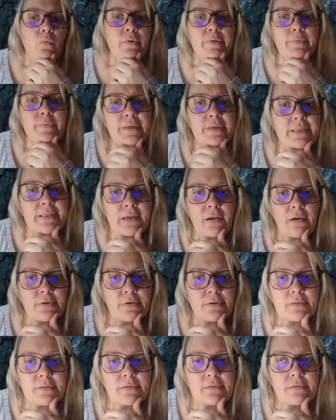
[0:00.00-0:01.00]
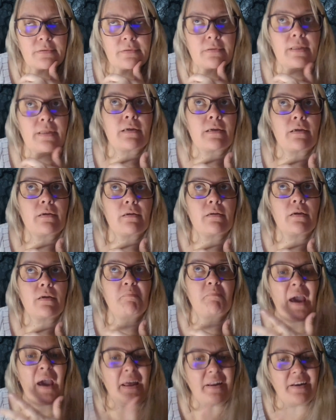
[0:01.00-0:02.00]
really aren't, like,
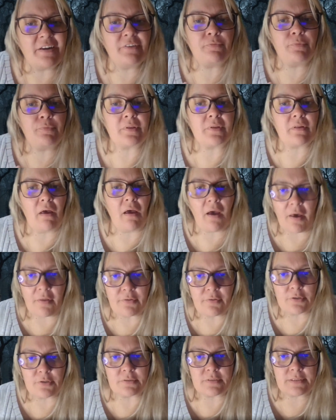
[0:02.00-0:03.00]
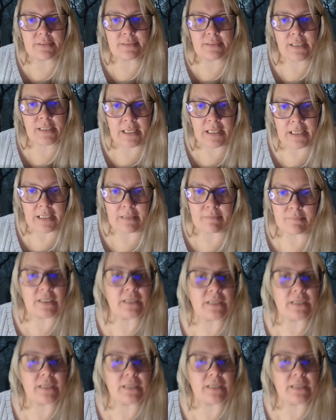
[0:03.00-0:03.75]
competitive with other teams.